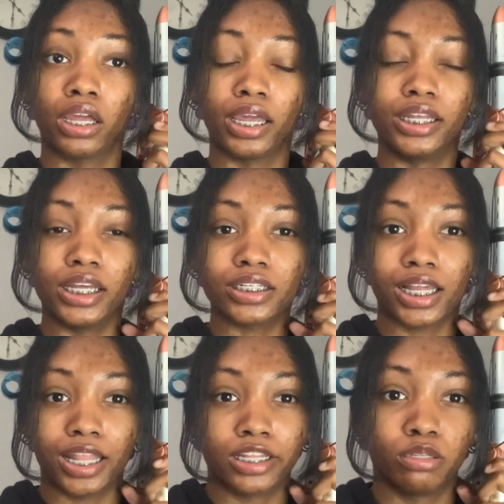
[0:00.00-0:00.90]
And yes, I
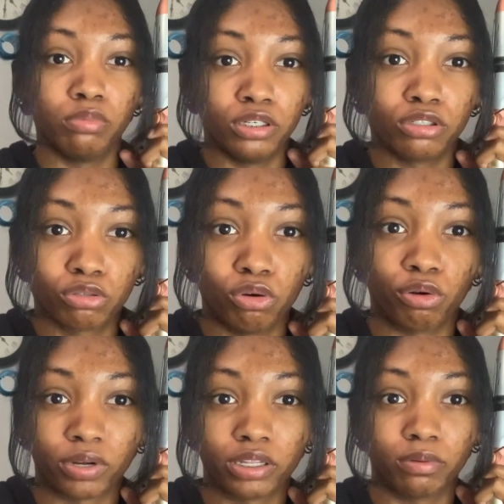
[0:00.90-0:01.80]
like to be to school
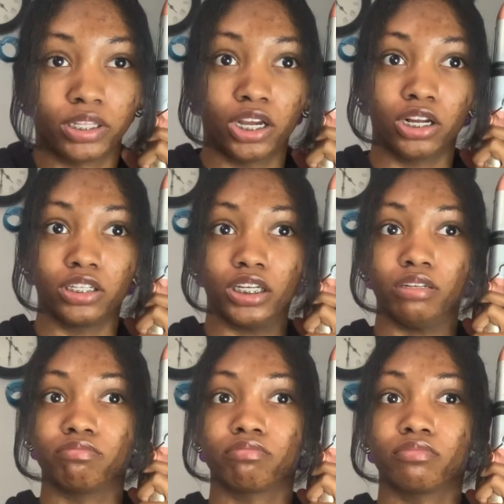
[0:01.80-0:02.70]
really, really early.
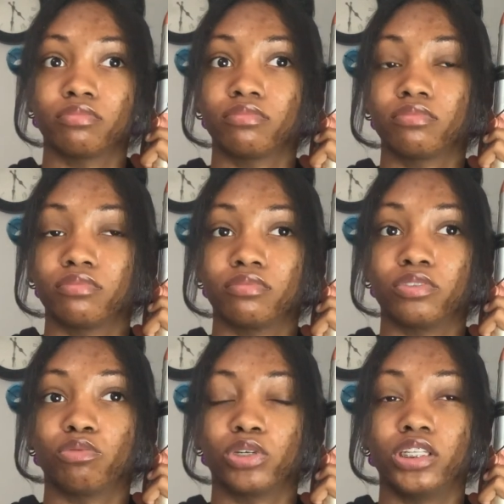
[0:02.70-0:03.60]

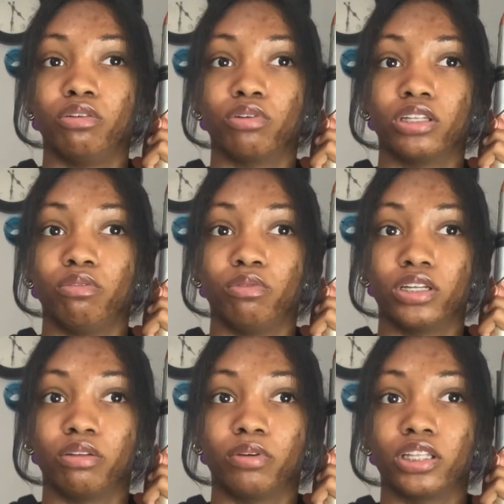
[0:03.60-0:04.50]
Really, really,
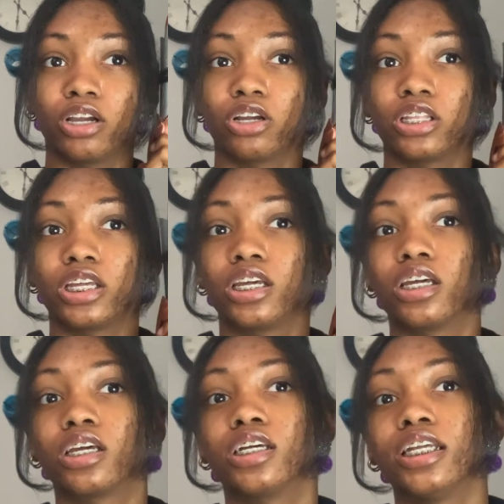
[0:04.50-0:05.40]
really, really early.
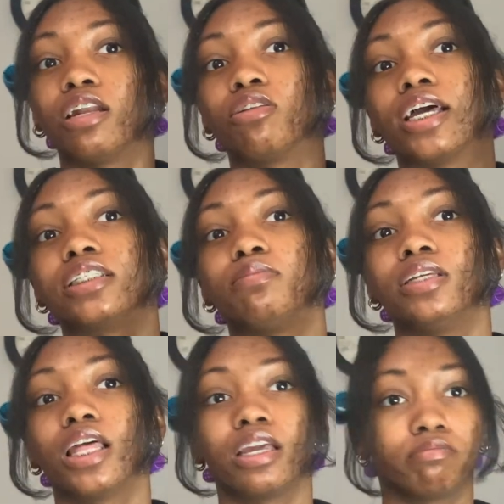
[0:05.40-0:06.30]
But I don't like to be
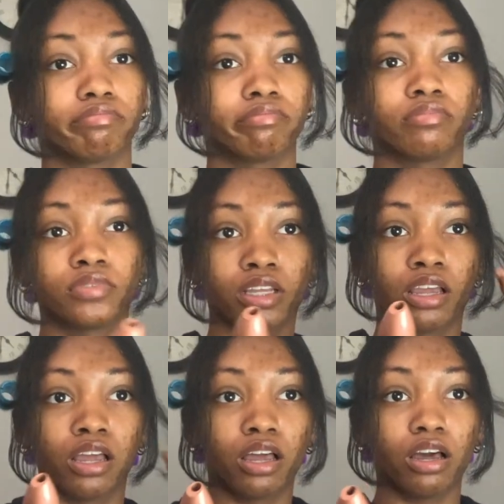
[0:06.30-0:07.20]
late.
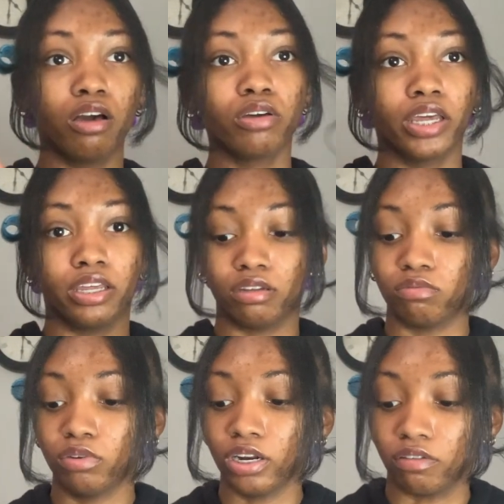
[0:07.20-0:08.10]
Okay,
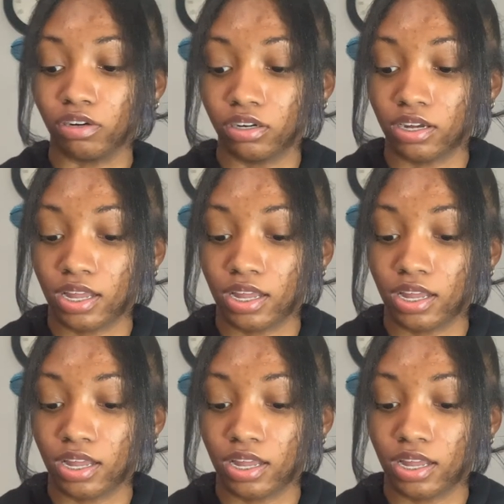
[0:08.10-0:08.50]
whatever.